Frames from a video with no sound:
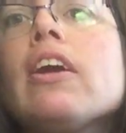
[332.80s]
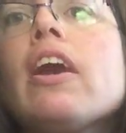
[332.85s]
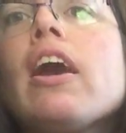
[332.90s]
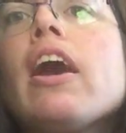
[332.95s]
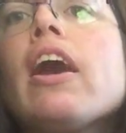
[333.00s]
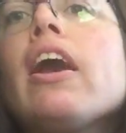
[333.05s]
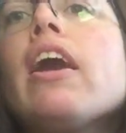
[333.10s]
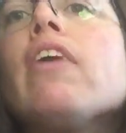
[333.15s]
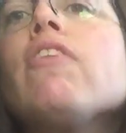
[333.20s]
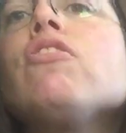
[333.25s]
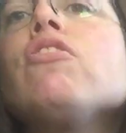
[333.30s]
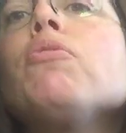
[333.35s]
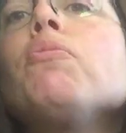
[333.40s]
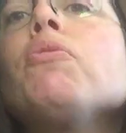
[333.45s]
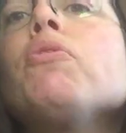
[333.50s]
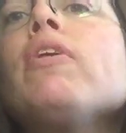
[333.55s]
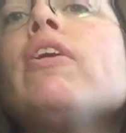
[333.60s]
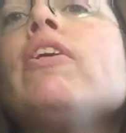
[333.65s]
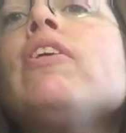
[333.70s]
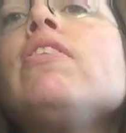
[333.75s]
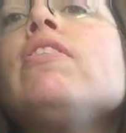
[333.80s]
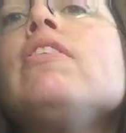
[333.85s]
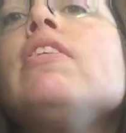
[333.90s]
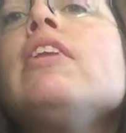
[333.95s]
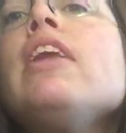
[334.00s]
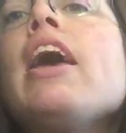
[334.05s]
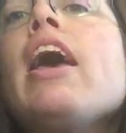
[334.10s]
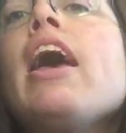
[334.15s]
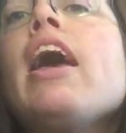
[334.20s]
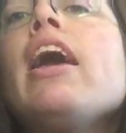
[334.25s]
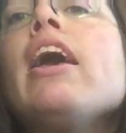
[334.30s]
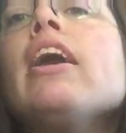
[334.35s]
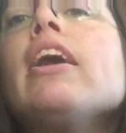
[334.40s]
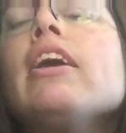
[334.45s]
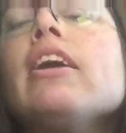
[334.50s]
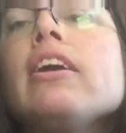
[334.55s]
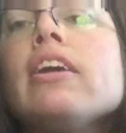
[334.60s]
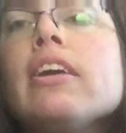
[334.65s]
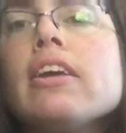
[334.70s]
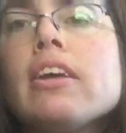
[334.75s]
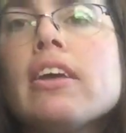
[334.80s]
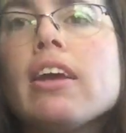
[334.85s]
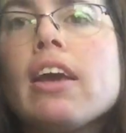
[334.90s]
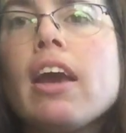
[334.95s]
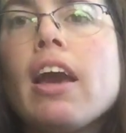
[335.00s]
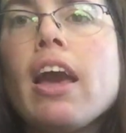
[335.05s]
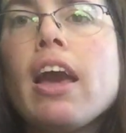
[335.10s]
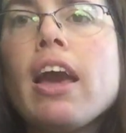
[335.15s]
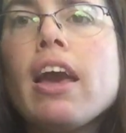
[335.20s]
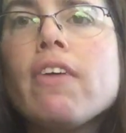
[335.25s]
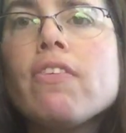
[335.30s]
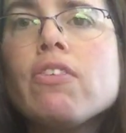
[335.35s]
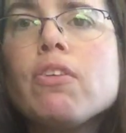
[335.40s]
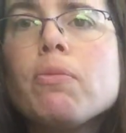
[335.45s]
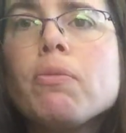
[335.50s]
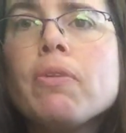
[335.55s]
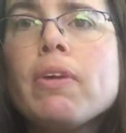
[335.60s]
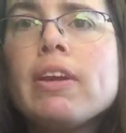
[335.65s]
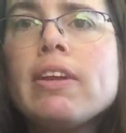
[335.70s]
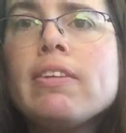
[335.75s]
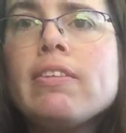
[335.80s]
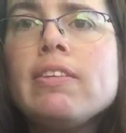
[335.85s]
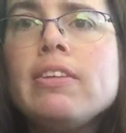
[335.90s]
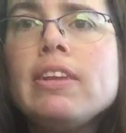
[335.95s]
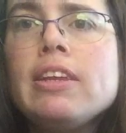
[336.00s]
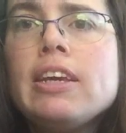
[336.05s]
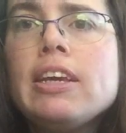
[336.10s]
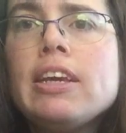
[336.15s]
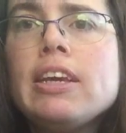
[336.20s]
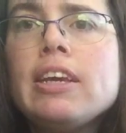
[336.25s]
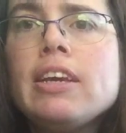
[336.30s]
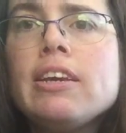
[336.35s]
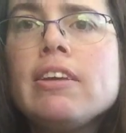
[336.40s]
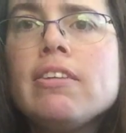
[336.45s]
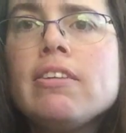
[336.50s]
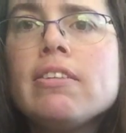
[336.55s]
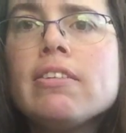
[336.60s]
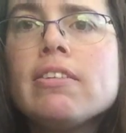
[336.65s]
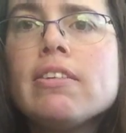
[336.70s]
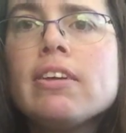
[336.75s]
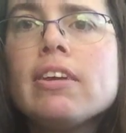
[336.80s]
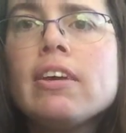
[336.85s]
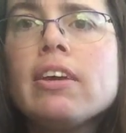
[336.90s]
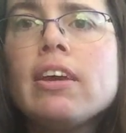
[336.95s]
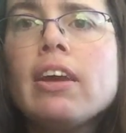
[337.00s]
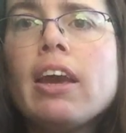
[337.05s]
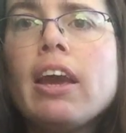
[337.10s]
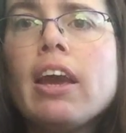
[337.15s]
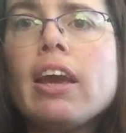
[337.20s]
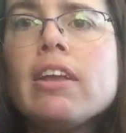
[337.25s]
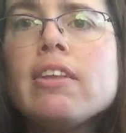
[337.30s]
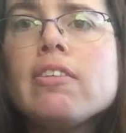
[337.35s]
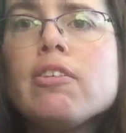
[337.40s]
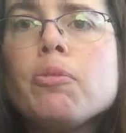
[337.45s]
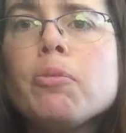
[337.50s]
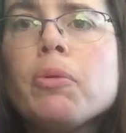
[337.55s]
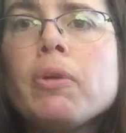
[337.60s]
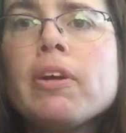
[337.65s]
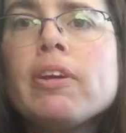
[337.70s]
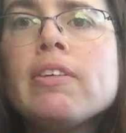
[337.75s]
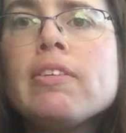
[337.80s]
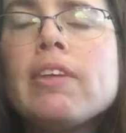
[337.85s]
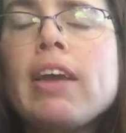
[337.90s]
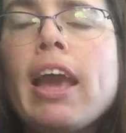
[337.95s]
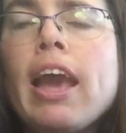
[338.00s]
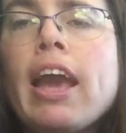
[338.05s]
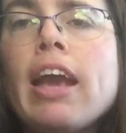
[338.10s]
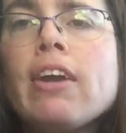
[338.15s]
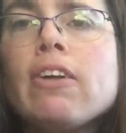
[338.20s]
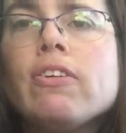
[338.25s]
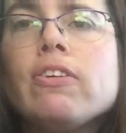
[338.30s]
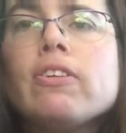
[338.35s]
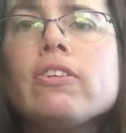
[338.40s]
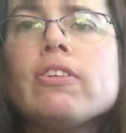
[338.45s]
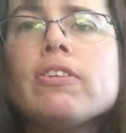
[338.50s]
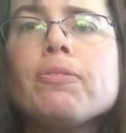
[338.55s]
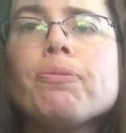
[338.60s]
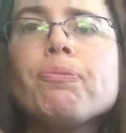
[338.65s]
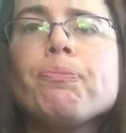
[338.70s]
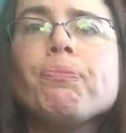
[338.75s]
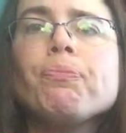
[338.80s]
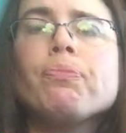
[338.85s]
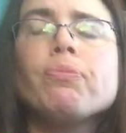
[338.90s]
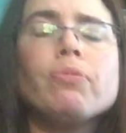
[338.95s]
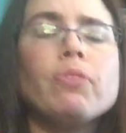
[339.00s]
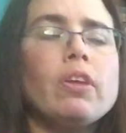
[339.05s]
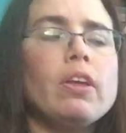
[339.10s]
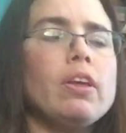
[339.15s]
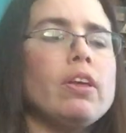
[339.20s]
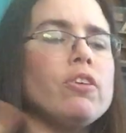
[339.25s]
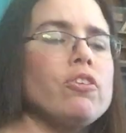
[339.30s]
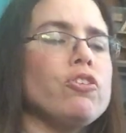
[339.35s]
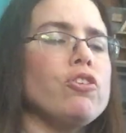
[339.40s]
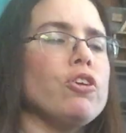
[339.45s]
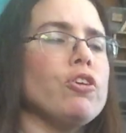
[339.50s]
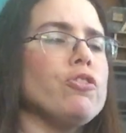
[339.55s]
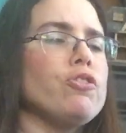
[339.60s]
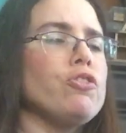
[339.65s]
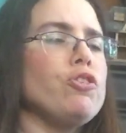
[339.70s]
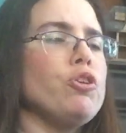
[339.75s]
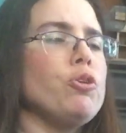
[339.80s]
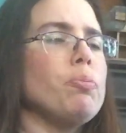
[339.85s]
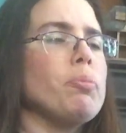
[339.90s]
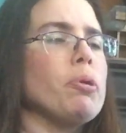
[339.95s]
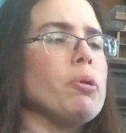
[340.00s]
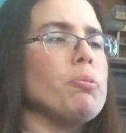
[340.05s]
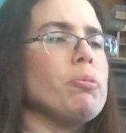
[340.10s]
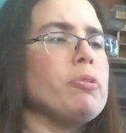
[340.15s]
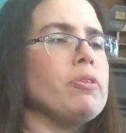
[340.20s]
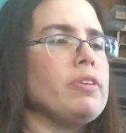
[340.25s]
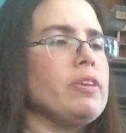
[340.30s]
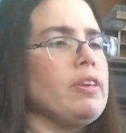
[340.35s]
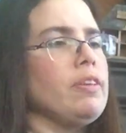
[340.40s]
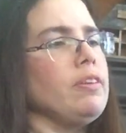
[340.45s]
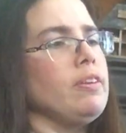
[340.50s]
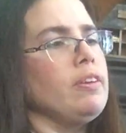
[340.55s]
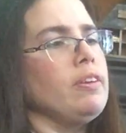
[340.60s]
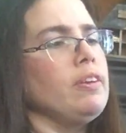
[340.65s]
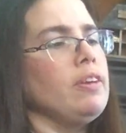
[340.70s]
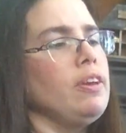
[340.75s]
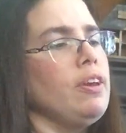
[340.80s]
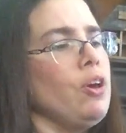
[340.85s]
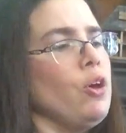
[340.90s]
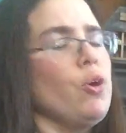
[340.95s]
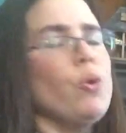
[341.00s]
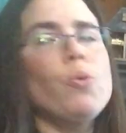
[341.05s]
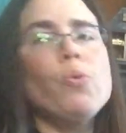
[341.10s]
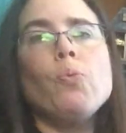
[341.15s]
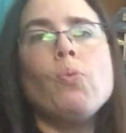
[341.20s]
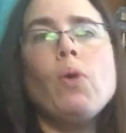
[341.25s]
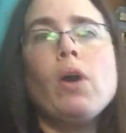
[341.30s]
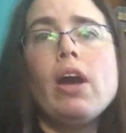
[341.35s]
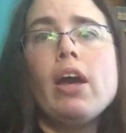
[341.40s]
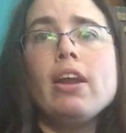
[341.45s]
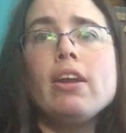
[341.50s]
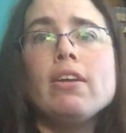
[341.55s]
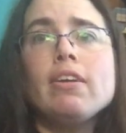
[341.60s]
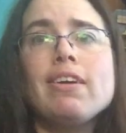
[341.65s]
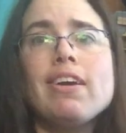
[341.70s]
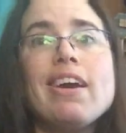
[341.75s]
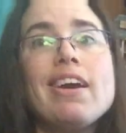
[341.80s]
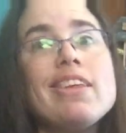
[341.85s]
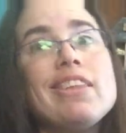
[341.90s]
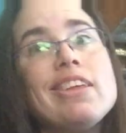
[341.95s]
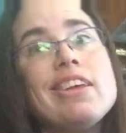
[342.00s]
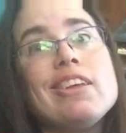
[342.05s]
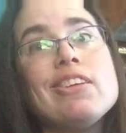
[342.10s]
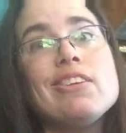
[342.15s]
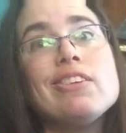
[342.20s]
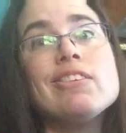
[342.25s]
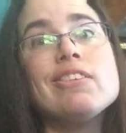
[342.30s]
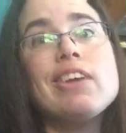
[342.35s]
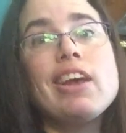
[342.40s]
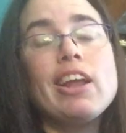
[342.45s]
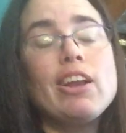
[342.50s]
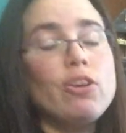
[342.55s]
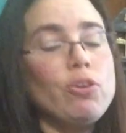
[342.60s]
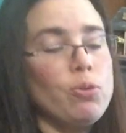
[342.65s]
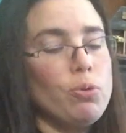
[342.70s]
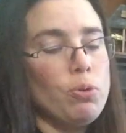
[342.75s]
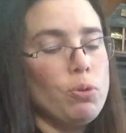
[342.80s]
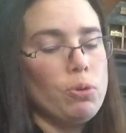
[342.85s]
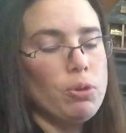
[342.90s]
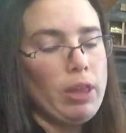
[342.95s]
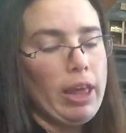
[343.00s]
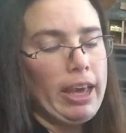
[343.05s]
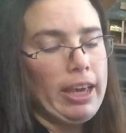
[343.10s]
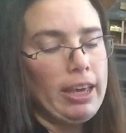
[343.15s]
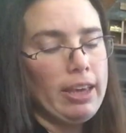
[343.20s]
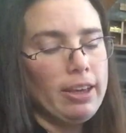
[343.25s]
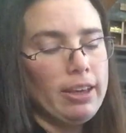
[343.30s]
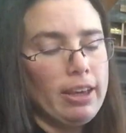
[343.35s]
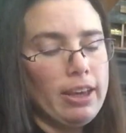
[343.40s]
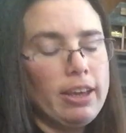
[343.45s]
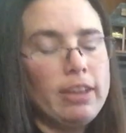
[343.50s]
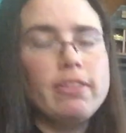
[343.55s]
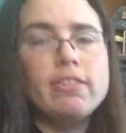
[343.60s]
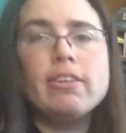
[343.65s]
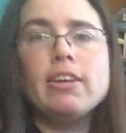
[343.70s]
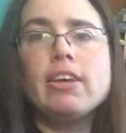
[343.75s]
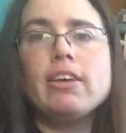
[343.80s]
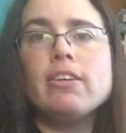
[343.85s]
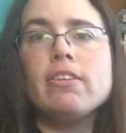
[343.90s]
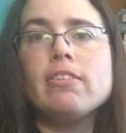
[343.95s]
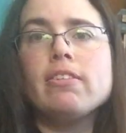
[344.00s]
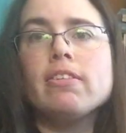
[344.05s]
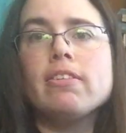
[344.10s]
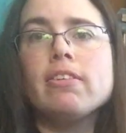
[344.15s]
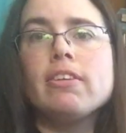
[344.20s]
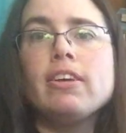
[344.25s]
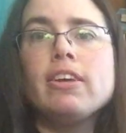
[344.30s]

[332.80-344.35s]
I have some around his neck. I have some around his knees and some around his ankles. Serves two purposes. One, I think it looks kind of cool, like it's his